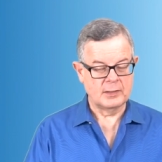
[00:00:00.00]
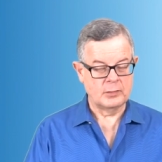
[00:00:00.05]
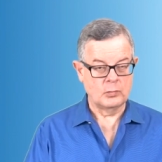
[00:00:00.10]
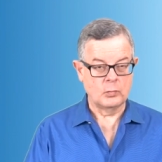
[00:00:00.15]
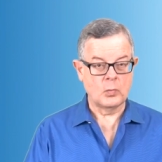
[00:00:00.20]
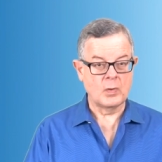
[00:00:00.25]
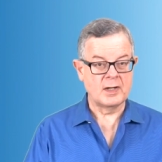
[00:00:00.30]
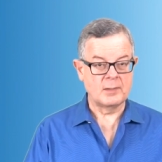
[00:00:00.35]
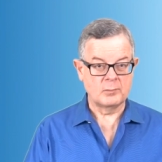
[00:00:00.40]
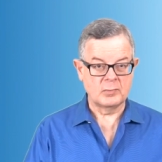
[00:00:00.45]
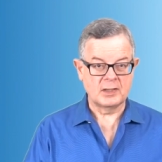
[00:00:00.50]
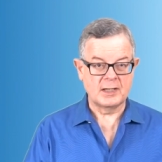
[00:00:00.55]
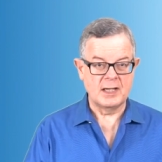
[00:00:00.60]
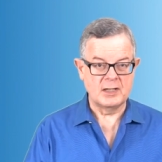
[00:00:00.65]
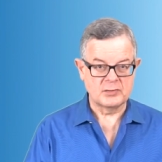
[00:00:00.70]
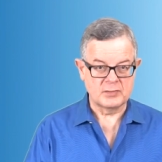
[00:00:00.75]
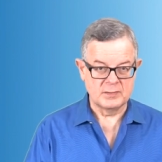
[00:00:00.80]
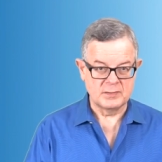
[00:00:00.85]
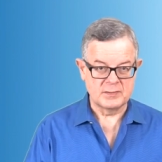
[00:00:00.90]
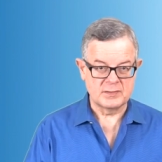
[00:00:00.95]
and what
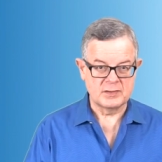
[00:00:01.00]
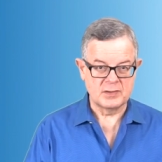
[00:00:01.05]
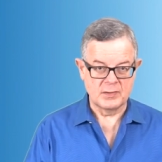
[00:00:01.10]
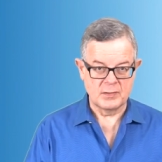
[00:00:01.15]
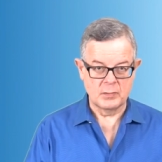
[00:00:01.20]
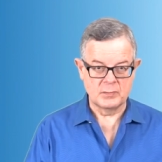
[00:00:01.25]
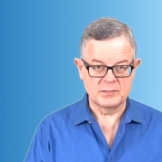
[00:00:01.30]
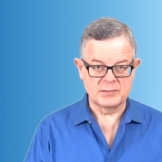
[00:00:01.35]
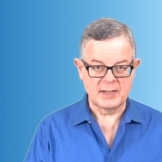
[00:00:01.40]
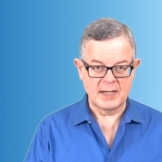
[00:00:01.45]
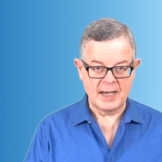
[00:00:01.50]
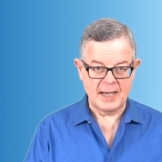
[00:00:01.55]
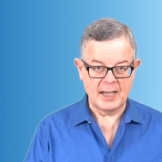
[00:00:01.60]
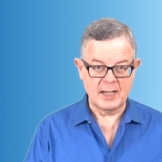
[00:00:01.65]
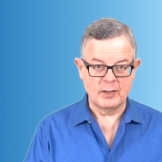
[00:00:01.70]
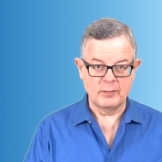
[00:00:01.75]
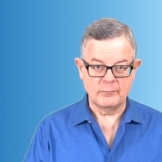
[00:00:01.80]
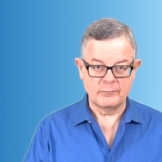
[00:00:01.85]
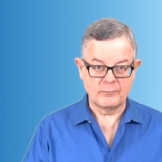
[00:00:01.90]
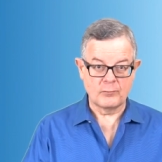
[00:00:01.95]
implications do those
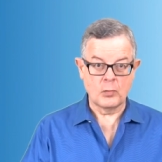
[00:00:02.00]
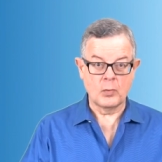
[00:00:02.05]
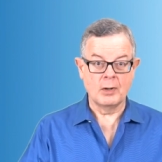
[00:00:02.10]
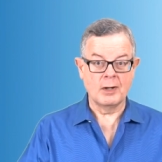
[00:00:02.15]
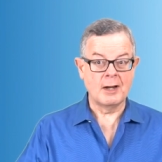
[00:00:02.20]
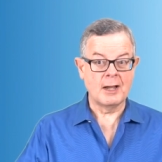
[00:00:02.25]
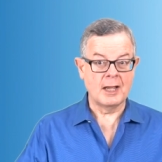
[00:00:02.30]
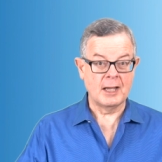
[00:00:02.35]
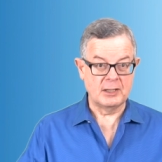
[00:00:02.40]
have for